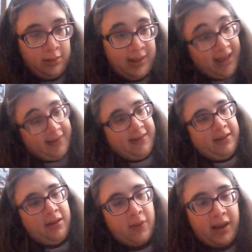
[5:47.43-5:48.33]
Yes.
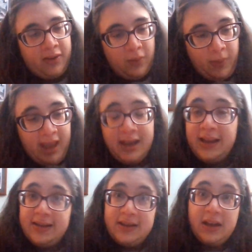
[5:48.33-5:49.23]
Okay, so pink
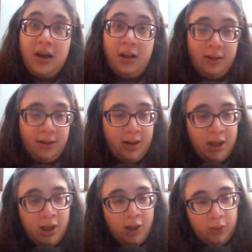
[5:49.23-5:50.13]
is the color
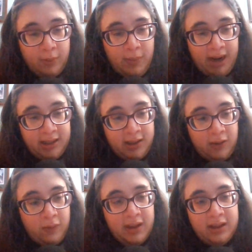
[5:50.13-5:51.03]
reminding
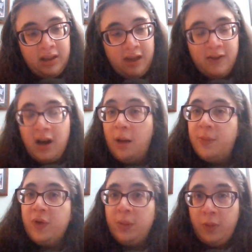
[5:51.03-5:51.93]
you that love
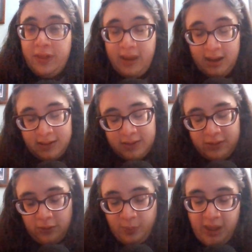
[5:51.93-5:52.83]
comes from within.
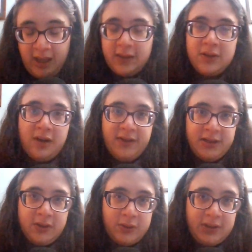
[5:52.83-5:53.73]
So pink is often
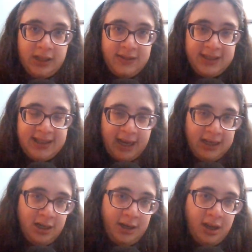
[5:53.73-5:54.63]
associated, the
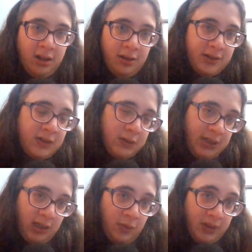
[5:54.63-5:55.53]
secondary color
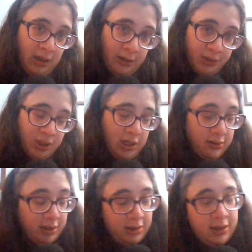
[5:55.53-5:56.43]
associated with the heart
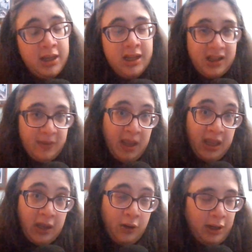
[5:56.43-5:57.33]
chakra. It's
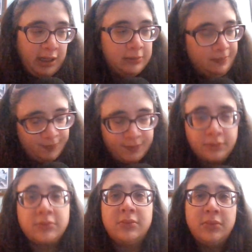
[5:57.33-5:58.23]
pink and green.
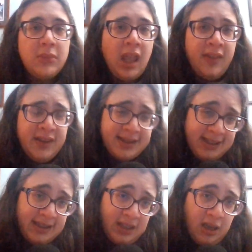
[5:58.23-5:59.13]
And this
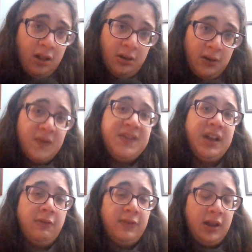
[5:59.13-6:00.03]
is the color of
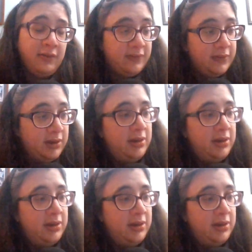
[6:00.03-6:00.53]
self-love.